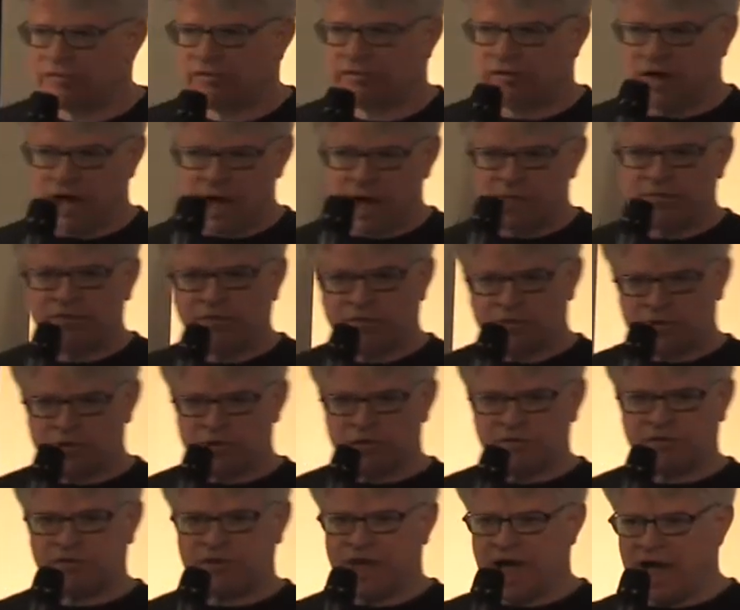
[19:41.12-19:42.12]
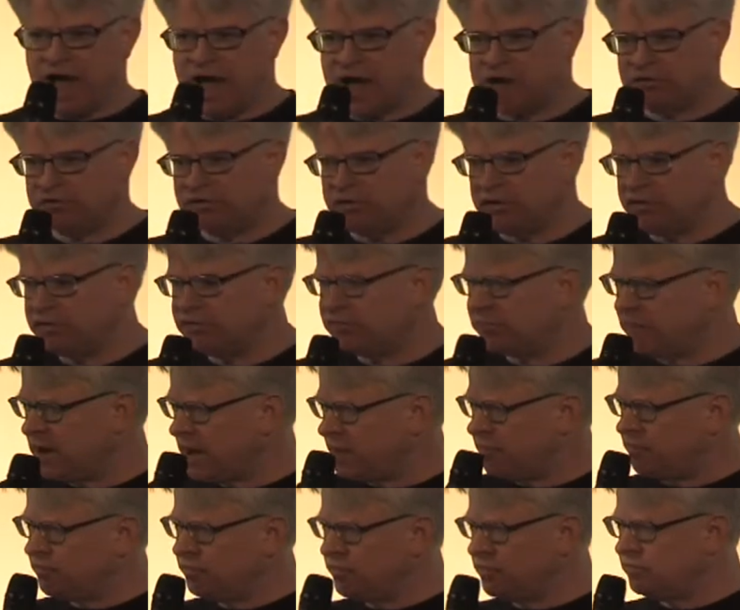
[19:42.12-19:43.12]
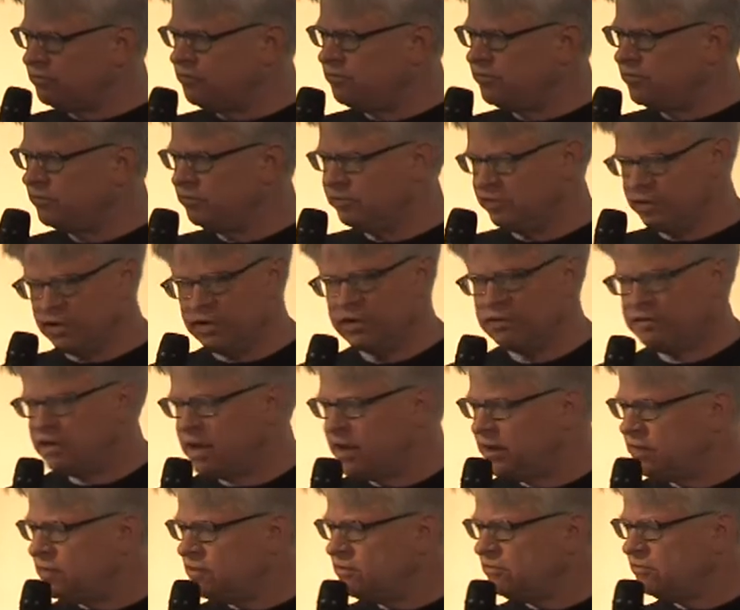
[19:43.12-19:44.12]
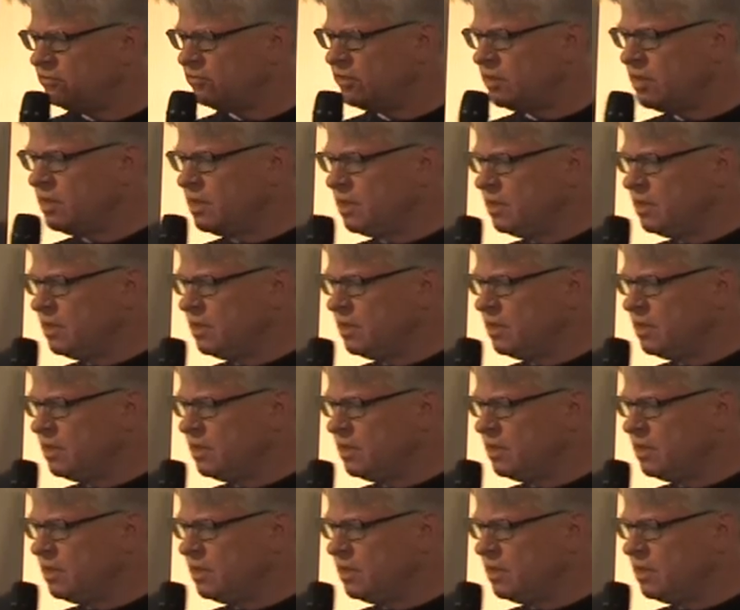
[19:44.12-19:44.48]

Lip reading: as obstacles to access rather than facilitators,